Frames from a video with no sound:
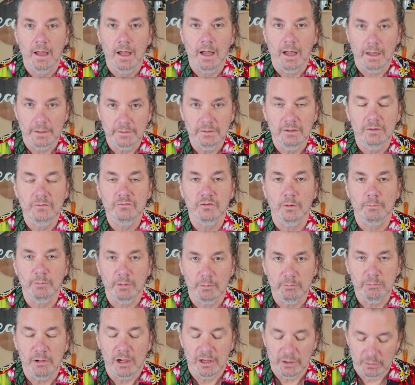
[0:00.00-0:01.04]
onions, a
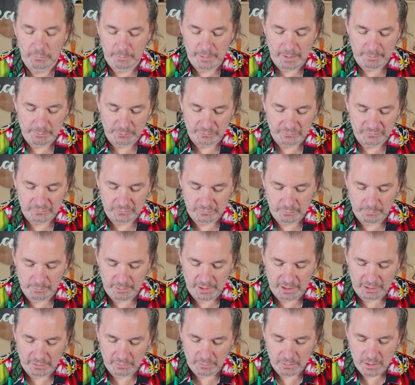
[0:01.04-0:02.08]
poblano pepper,
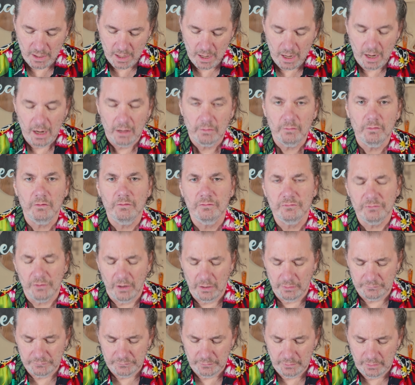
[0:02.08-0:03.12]
tomato, a little
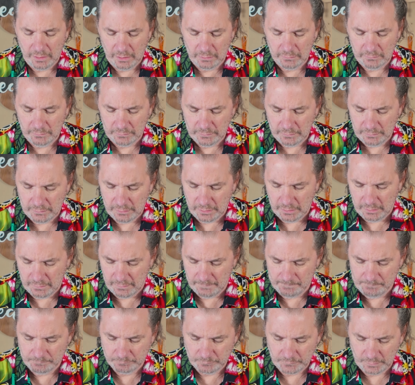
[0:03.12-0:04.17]
salt, a
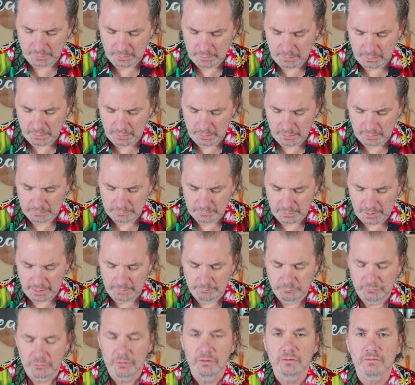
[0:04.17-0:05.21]
little
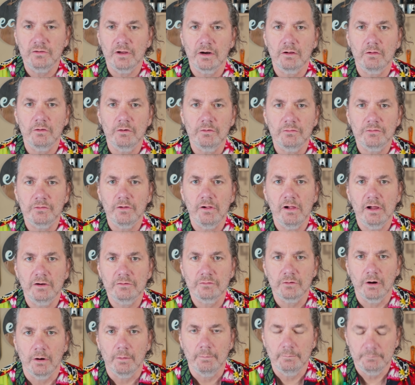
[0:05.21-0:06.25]
lime juice, and a little
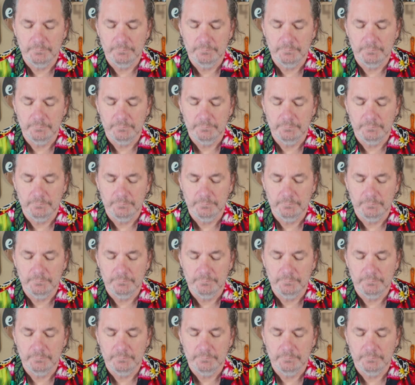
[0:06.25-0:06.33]
cilantro